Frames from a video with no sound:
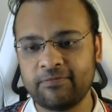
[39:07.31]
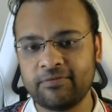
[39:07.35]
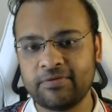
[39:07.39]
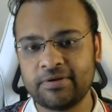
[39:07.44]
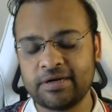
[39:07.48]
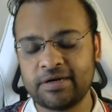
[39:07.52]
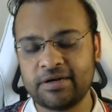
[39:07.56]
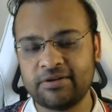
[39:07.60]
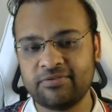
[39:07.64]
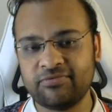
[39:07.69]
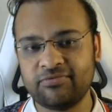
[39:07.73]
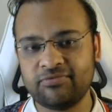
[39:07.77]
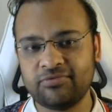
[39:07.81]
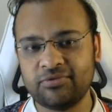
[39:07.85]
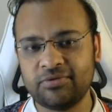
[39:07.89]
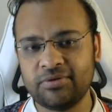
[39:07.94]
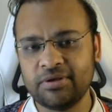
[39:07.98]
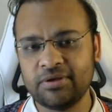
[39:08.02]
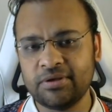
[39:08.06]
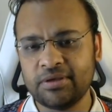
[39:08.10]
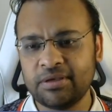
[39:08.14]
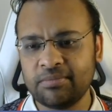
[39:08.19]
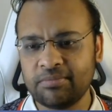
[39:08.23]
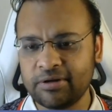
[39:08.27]
Knight f4.
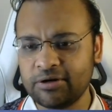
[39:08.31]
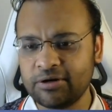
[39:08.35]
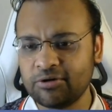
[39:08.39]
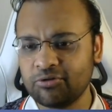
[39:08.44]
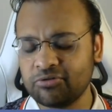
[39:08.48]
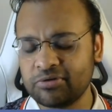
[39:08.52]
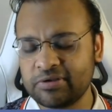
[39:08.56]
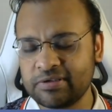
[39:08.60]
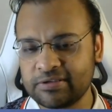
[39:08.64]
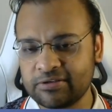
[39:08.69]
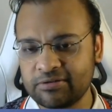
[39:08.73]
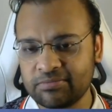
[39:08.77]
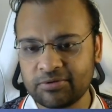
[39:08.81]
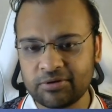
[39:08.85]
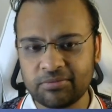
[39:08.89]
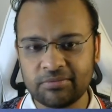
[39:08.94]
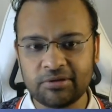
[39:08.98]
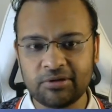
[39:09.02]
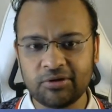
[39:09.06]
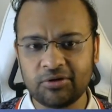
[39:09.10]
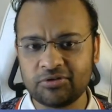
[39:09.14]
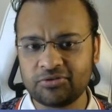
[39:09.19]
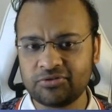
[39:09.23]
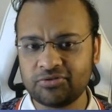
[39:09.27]
Played rook e7,
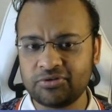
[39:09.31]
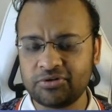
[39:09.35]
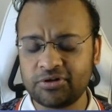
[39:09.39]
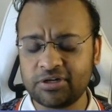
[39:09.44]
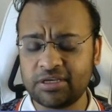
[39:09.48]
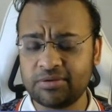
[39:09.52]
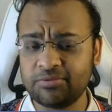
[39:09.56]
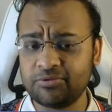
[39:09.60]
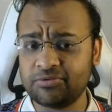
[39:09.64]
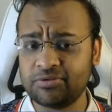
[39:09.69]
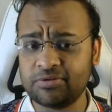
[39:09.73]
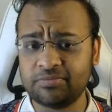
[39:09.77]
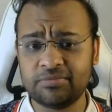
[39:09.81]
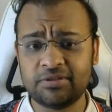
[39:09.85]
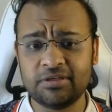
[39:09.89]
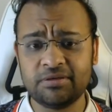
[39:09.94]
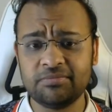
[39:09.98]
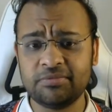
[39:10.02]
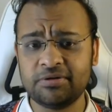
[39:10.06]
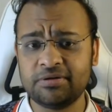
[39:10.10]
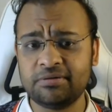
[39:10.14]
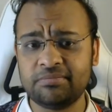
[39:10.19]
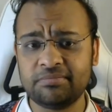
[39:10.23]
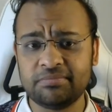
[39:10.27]
probably lost on time or
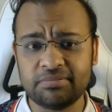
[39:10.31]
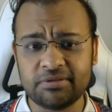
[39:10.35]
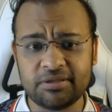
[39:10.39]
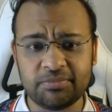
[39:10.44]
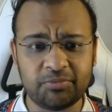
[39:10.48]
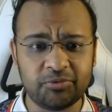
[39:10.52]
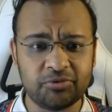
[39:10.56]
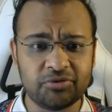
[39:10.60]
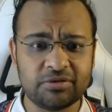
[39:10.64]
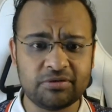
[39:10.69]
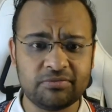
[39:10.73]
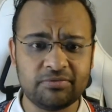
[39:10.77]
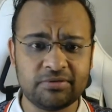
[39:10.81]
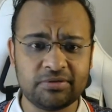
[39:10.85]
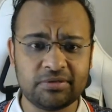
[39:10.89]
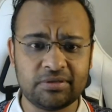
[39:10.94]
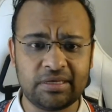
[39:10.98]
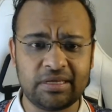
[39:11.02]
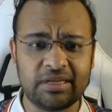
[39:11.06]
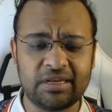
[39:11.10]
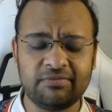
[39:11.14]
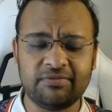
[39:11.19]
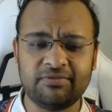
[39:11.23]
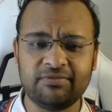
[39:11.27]
something, but the position was
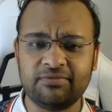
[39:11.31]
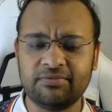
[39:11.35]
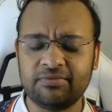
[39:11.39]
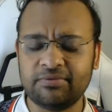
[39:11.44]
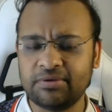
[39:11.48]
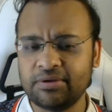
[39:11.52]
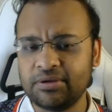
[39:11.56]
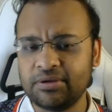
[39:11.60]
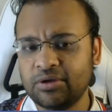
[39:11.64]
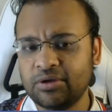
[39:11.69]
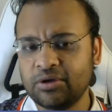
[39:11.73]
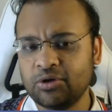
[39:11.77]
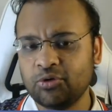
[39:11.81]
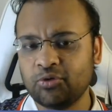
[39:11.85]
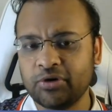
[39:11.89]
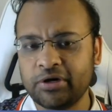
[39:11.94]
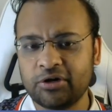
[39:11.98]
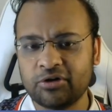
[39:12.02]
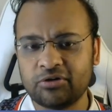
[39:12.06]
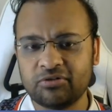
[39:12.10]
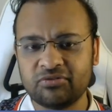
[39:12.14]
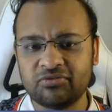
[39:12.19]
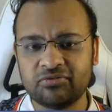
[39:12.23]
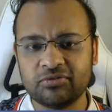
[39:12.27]
anyway
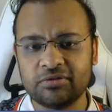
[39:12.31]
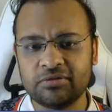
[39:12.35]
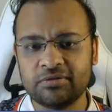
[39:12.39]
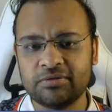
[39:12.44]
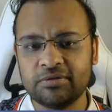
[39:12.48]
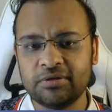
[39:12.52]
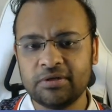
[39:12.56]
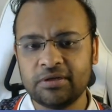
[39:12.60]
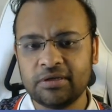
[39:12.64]
quite awful.